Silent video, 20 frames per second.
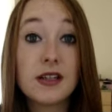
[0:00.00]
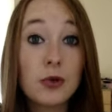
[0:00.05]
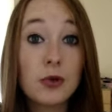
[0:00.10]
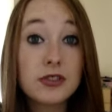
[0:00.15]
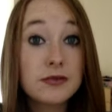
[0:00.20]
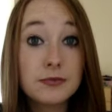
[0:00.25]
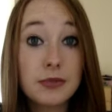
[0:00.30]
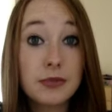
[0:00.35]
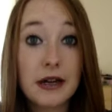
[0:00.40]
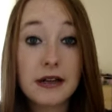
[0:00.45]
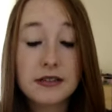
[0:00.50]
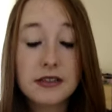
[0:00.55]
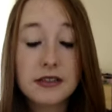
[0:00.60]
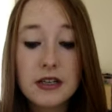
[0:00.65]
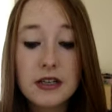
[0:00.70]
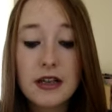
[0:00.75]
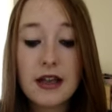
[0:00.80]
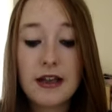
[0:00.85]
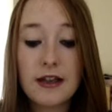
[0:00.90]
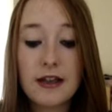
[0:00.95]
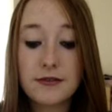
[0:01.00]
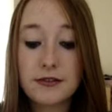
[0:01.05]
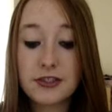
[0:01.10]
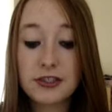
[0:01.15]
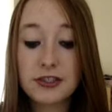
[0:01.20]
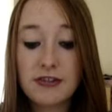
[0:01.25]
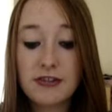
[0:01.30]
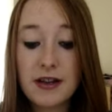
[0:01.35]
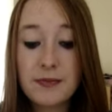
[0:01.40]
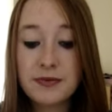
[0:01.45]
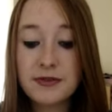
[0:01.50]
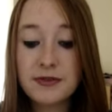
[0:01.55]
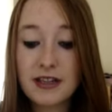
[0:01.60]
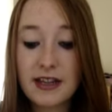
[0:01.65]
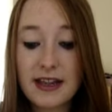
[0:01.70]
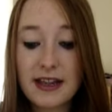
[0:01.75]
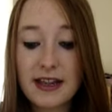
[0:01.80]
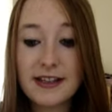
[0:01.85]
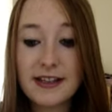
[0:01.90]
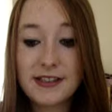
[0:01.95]
It wasn't bad. Uh, the script
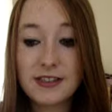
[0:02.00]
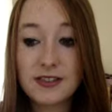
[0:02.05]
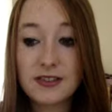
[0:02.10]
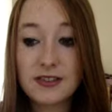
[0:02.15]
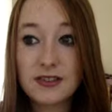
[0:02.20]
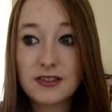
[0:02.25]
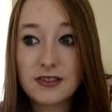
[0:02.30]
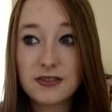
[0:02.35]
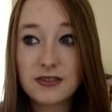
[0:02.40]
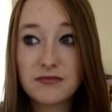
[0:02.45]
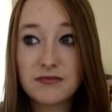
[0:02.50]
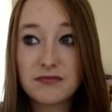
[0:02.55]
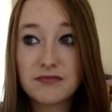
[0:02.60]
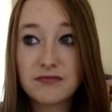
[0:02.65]
is